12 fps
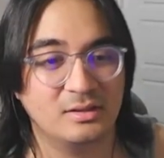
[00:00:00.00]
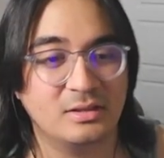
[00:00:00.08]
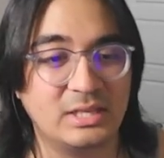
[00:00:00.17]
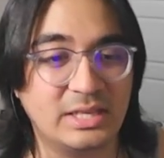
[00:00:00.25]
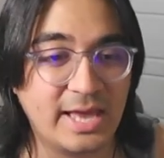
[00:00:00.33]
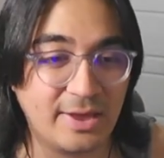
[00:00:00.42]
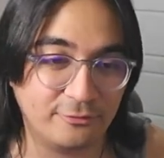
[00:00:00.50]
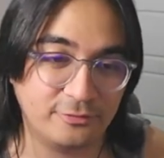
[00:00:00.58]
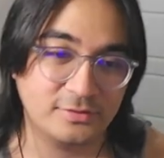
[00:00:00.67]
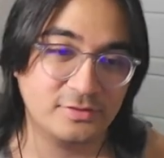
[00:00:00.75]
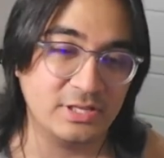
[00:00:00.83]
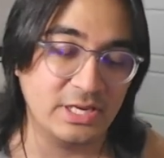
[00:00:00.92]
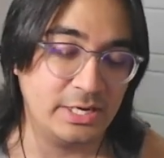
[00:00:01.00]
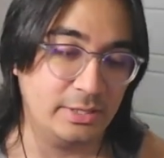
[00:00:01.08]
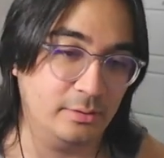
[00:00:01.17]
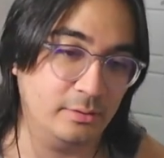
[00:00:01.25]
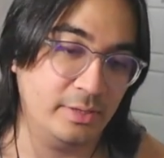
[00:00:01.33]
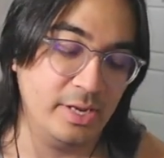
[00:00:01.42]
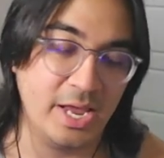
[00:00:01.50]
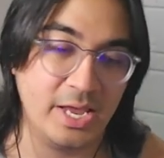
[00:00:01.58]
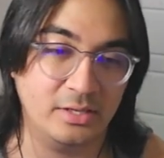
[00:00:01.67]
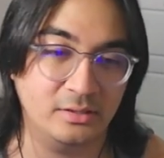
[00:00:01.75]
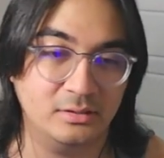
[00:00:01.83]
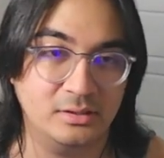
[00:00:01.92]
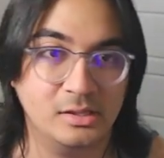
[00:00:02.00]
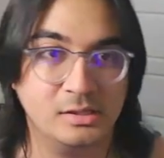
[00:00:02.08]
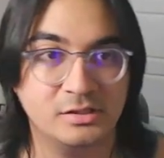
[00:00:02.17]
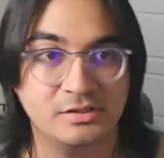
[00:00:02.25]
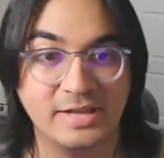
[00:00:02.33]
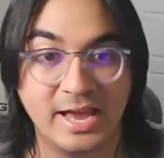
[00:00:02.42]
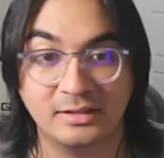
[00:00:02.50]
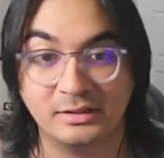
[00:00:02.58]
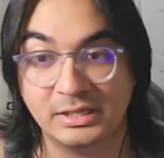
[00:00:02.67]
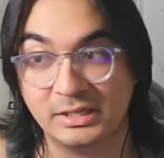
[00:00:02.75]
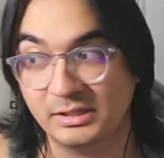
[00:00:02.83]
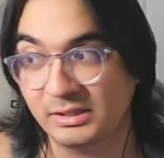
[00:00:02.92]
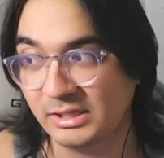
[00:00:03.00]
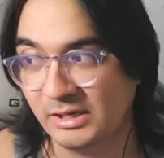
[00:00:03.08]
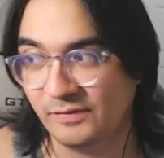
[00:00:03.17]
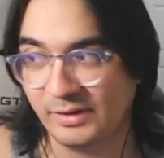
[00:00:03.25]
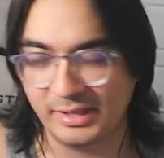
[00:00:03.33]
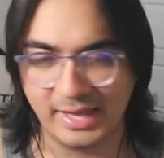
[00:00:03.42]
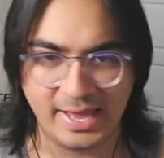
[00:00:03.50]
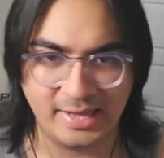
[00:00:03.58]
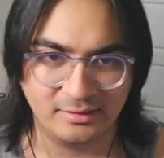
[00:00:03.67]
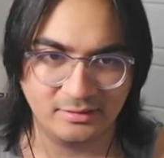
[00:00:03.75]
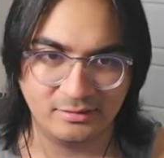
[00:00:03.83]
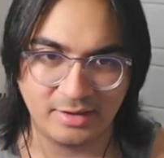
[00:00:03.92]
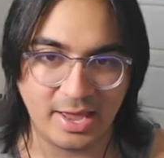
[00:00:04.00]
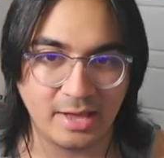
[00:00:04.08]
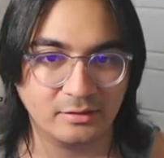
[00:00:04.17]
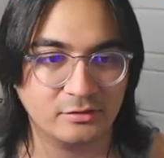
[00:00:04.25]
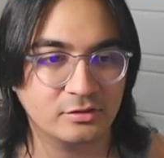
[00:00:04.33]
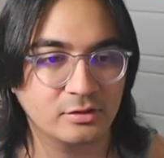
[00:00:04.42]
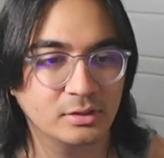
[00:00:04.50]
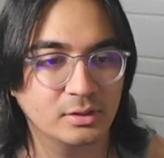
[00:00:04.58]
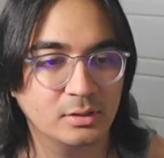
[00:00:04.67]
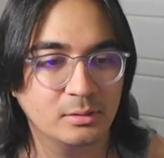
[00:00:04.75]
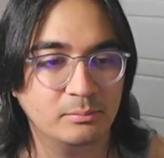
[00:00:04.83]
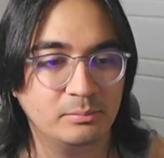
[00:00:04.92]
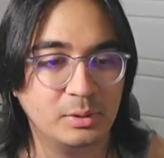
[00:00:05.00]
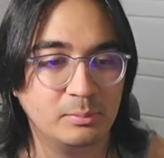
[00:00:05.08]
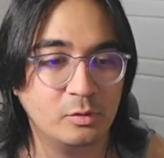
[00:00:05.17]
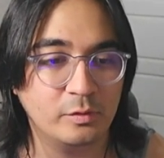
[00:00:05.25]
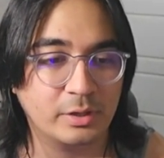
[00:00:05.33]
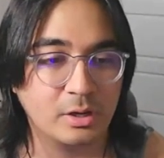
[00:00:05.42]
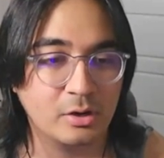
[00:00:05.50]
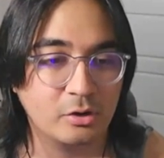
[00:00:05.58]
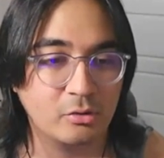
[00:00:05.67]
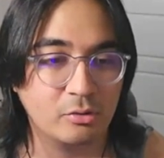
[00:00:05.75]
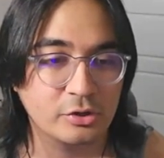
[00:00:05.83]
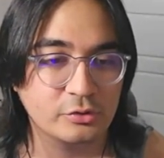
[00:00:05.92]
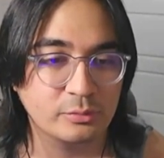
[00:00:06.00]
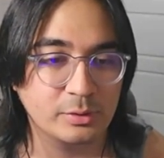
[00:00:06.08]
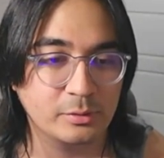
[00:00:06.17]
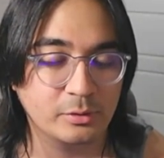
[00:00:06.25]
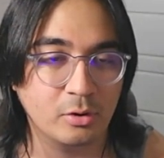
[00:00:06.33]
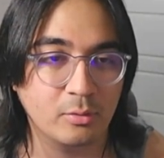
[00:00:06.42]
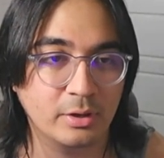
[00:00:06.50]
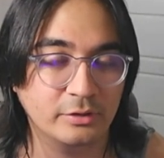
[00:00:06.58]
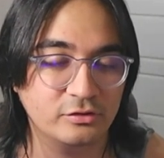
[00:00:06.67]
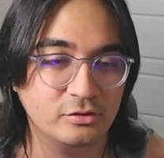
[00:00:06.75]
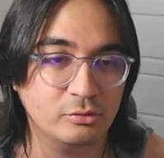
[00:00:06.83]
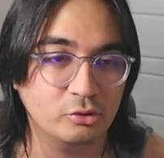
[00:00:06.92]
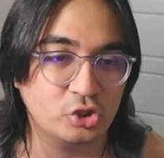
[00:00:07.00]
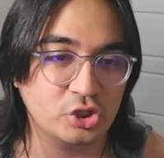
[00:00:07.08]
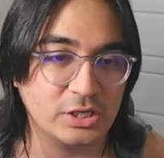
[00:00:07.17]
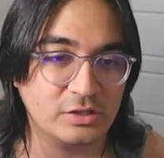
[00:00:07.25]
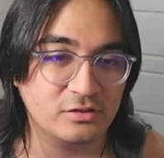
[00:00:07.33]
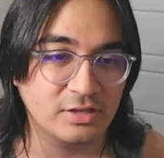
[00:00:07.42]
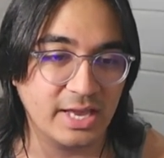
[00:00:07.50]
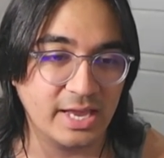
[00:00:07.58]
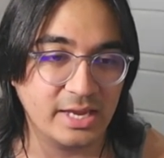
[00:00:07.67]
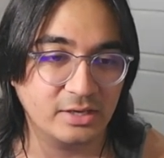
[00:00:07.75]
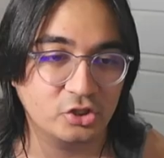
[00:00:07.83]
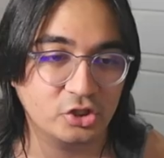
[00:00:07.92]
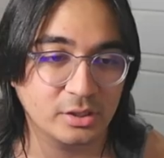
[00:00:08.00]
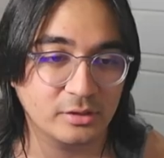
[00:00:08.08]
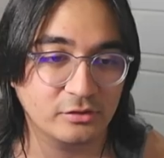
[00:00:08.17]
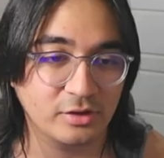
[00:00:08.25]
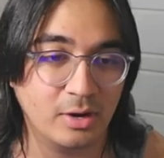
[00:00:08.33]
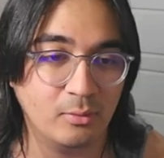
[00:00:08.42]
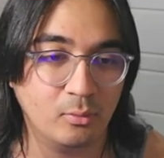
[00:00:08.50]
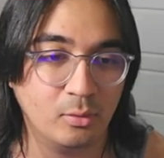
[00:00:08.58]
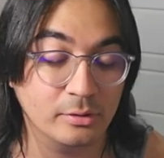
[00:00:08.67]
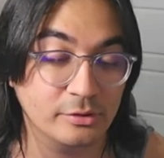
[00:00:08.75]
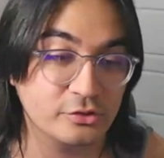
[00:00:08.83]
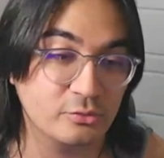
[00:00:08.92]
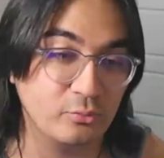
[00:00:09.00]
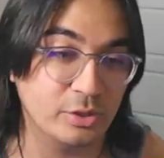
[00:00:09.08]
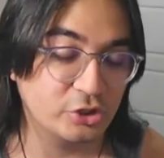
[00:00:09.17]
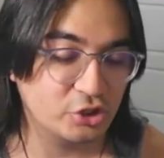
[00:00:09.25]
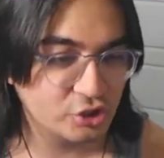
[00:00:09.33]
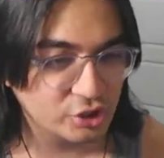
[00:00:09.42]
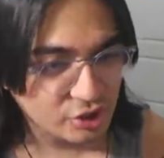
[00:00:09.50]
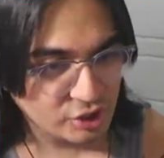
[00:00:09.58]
the F tier and sadly leave it at that. But moving on, of course, we'll go on to GTA Chinatown Wars, which